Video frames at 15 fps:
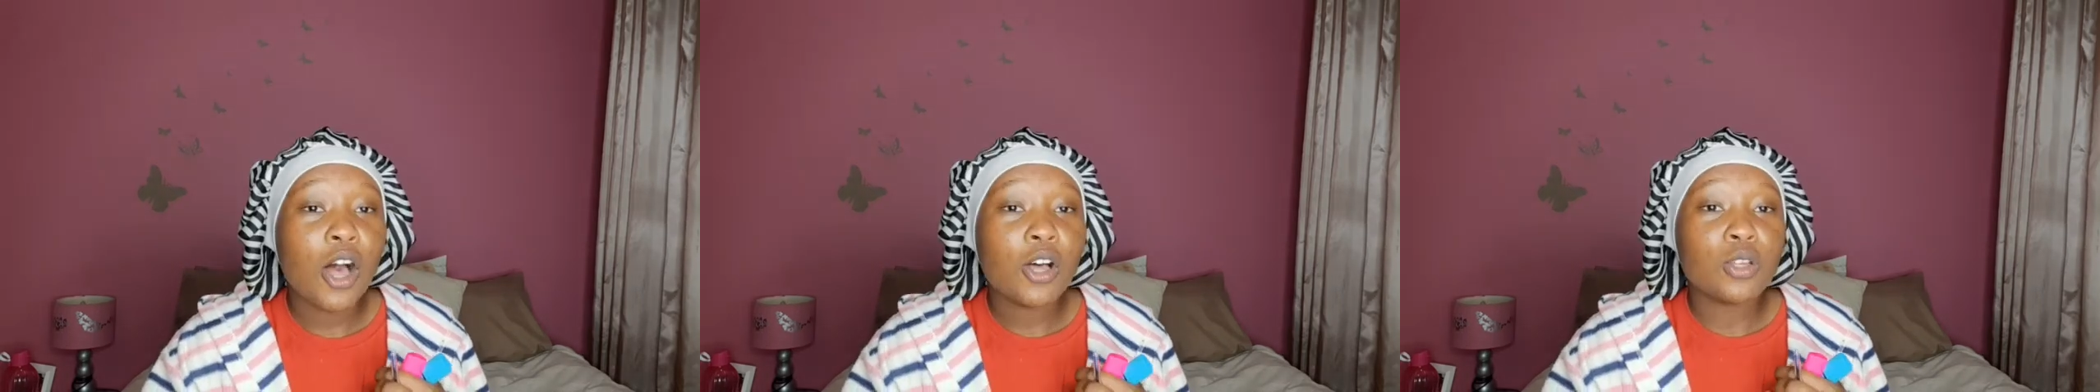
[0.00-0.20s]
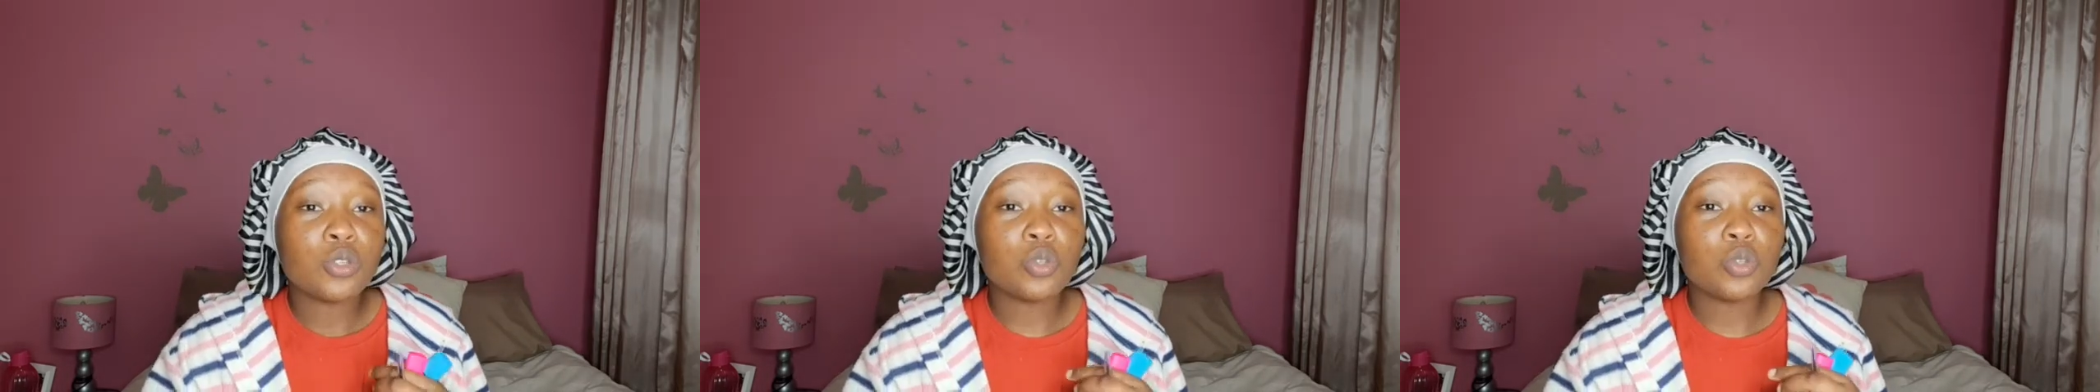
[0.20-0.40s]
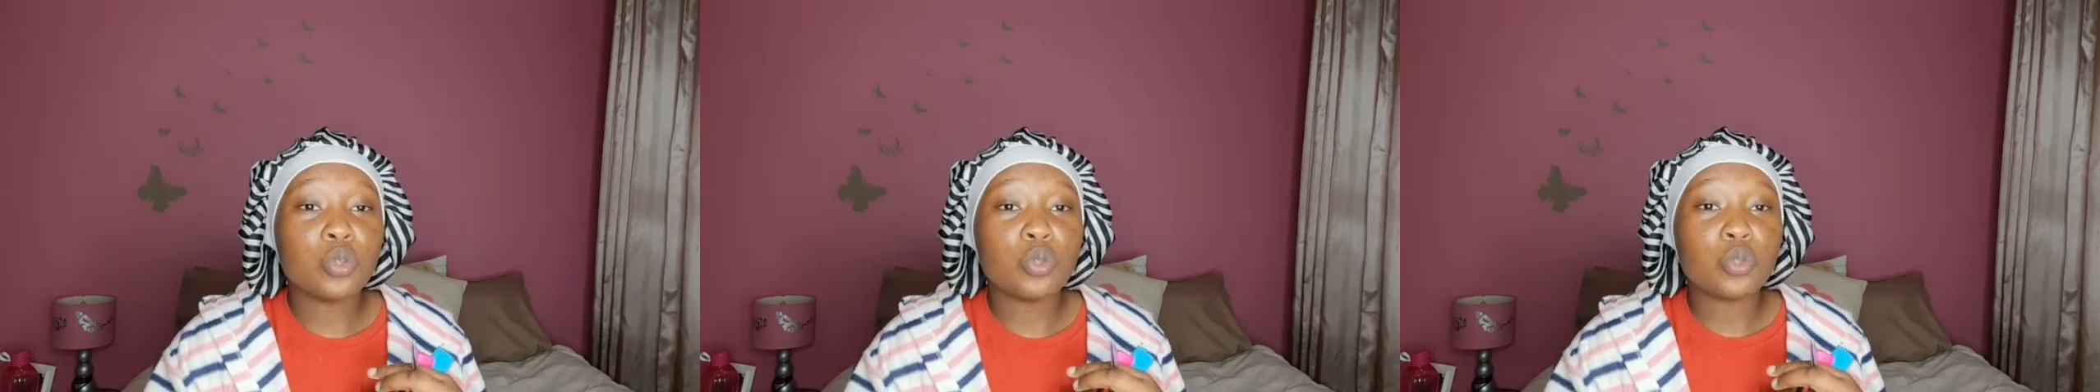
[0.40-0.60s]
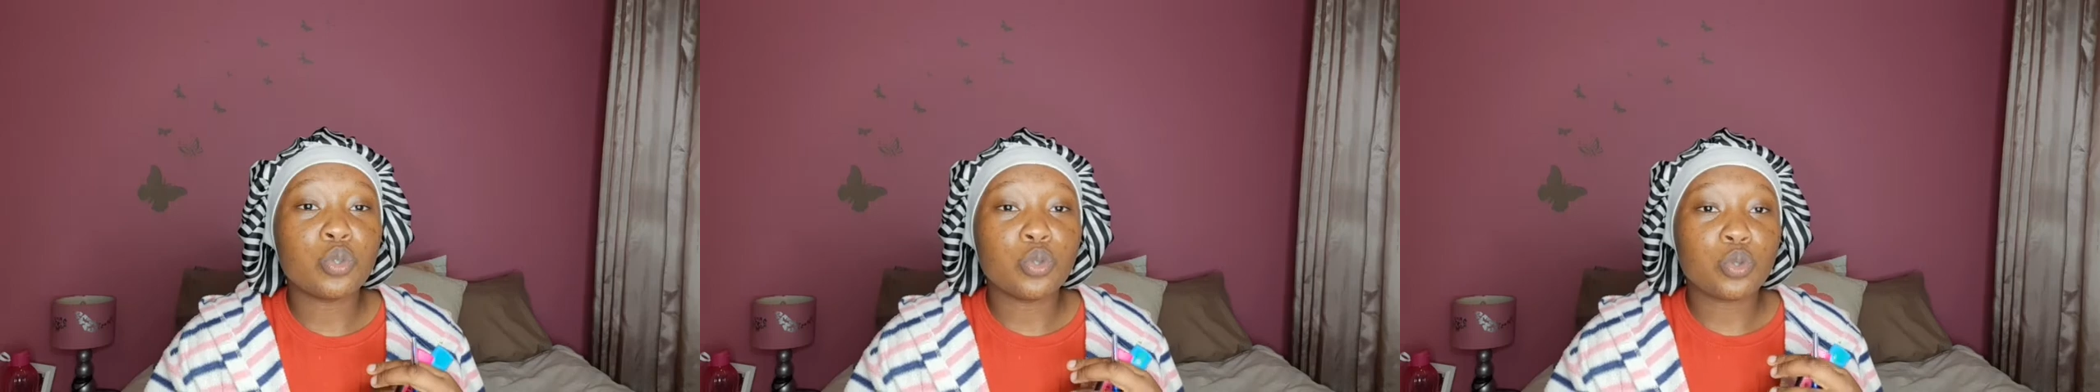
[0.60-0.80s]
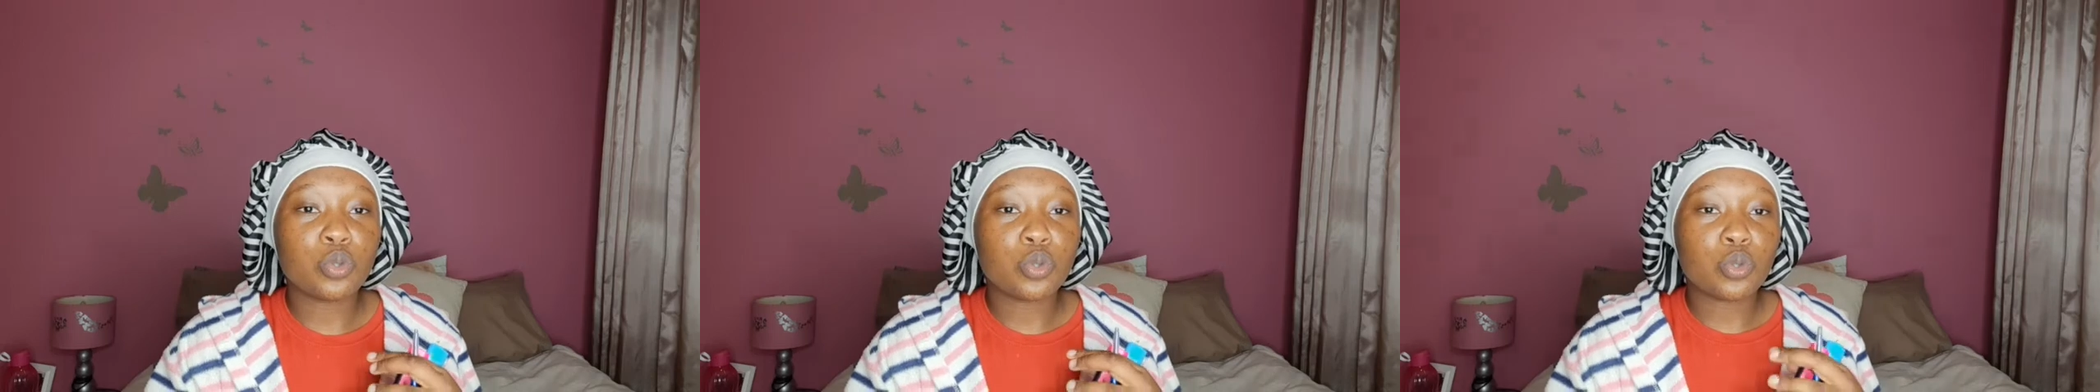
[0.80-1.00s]

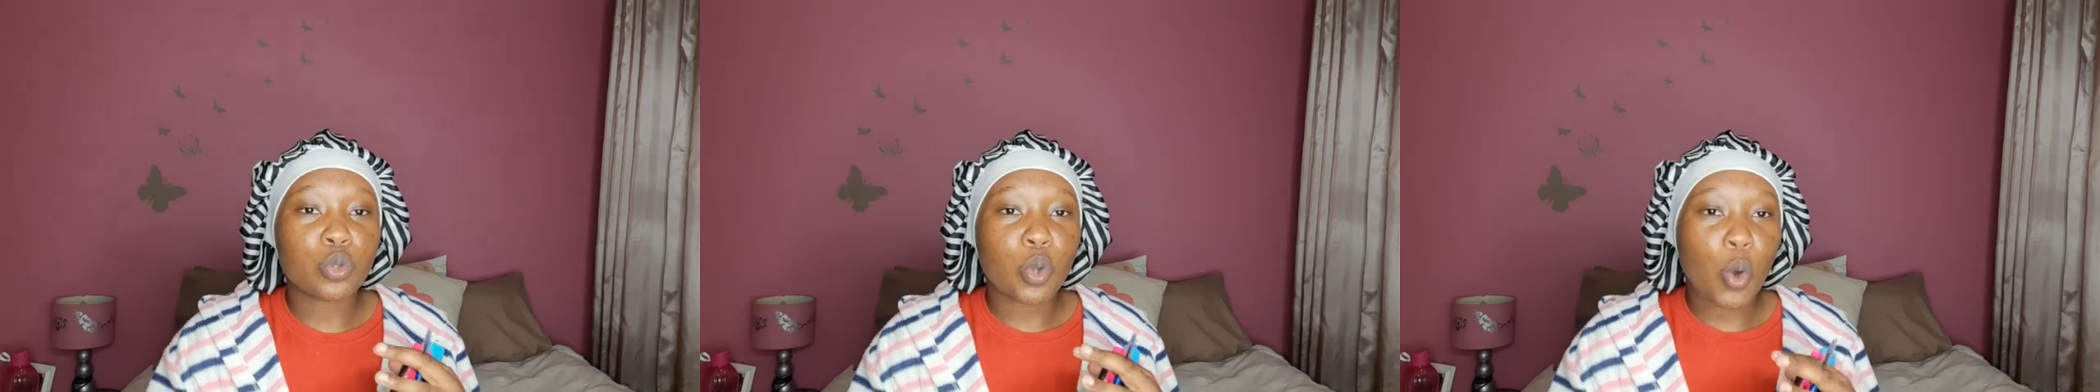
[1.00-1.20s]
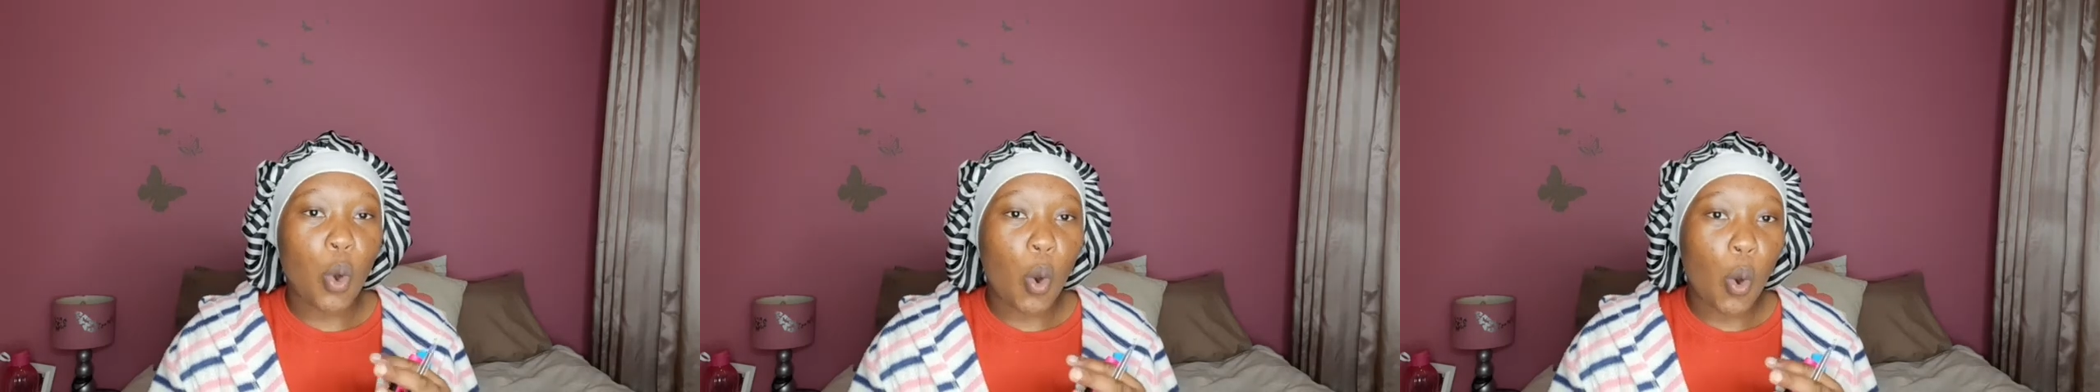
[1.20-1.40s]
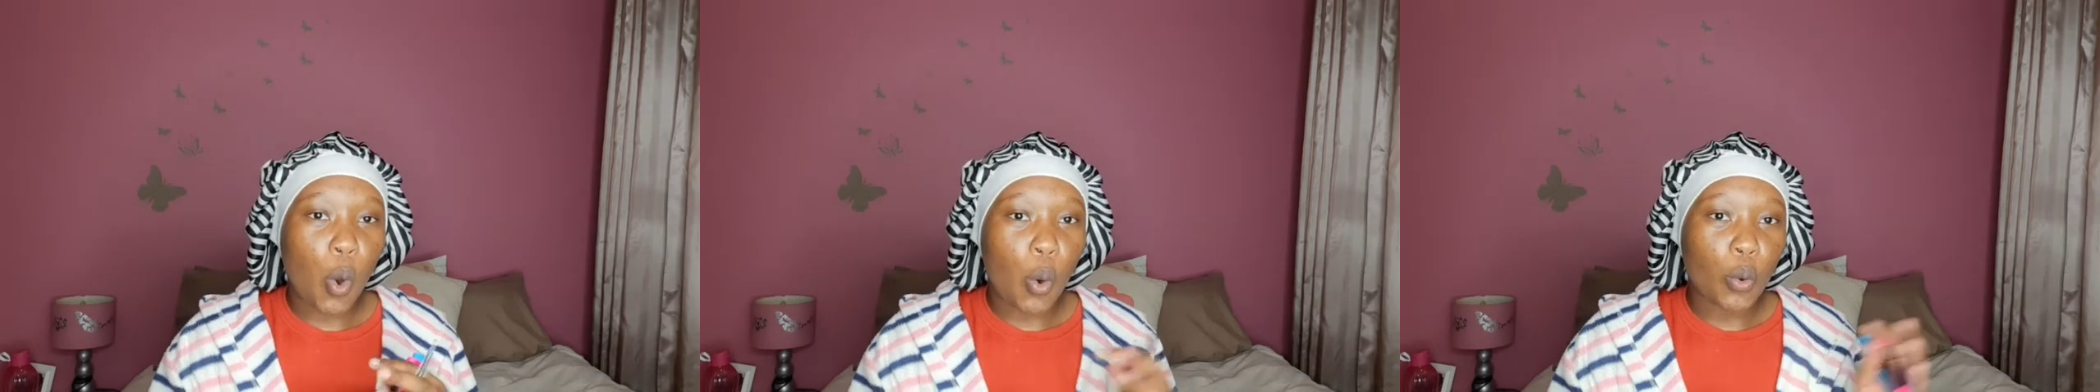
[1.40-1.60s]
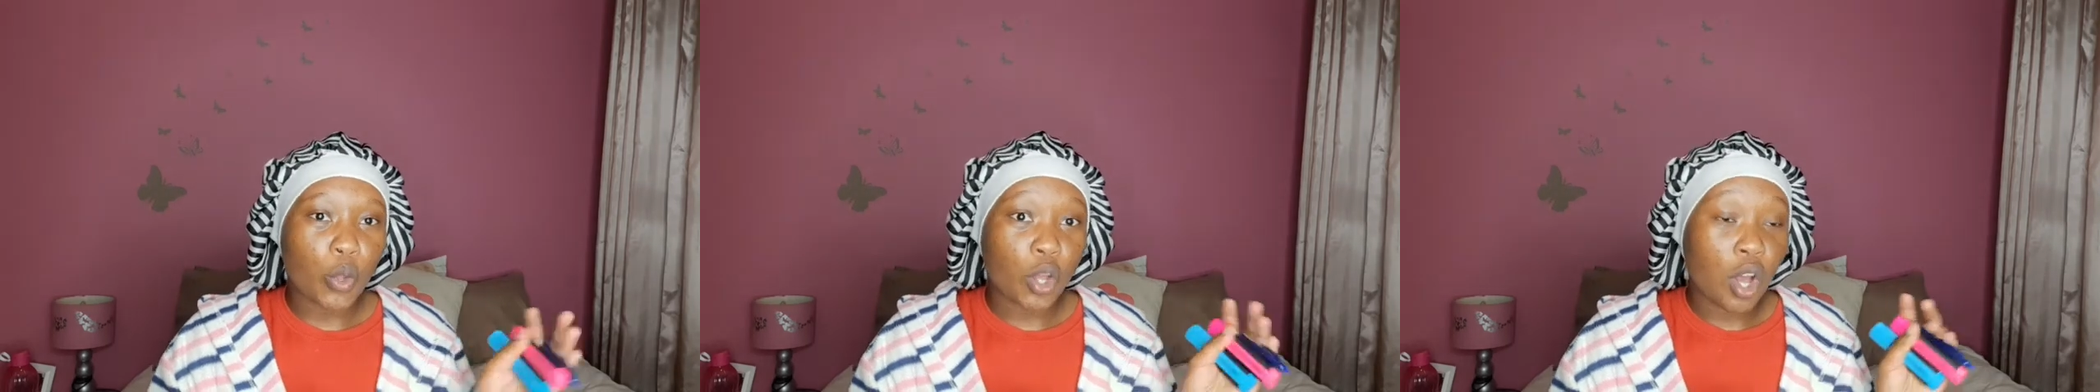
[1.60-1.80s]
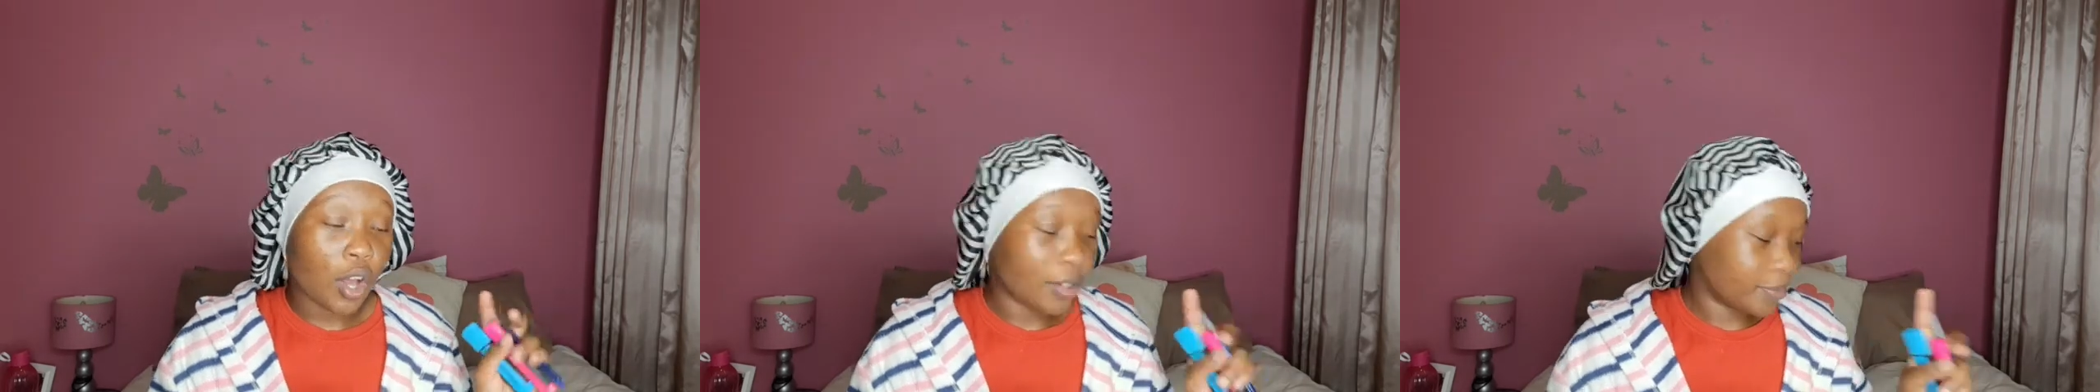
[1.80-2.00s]
So
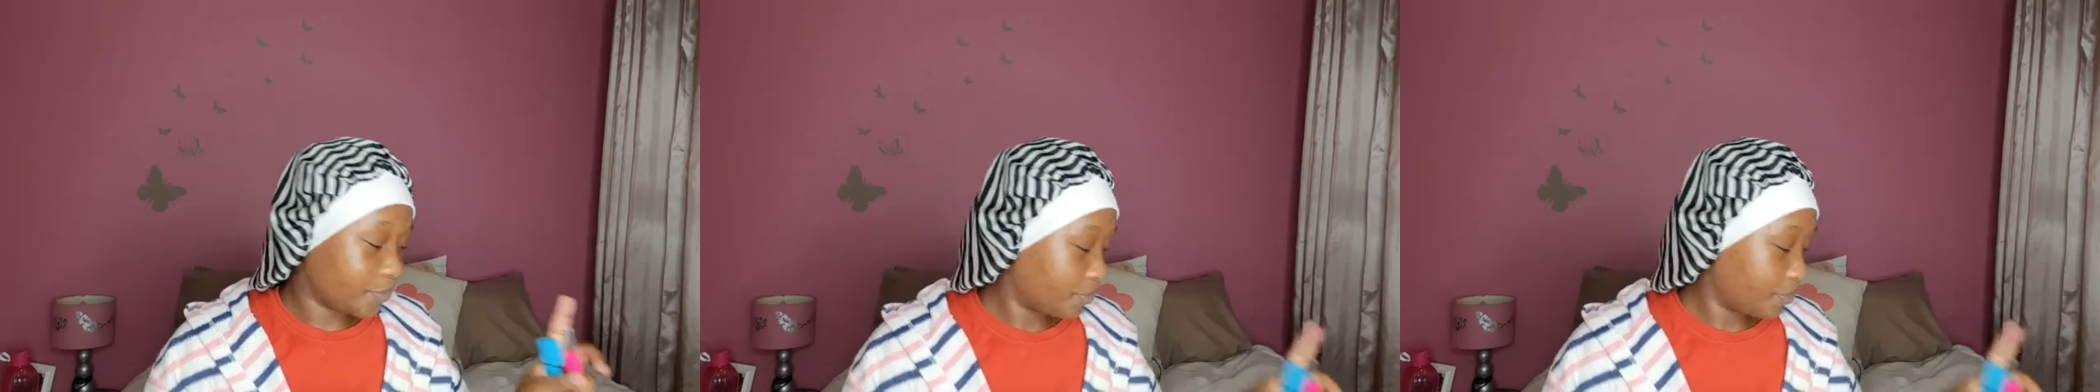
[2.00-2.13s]
yeah.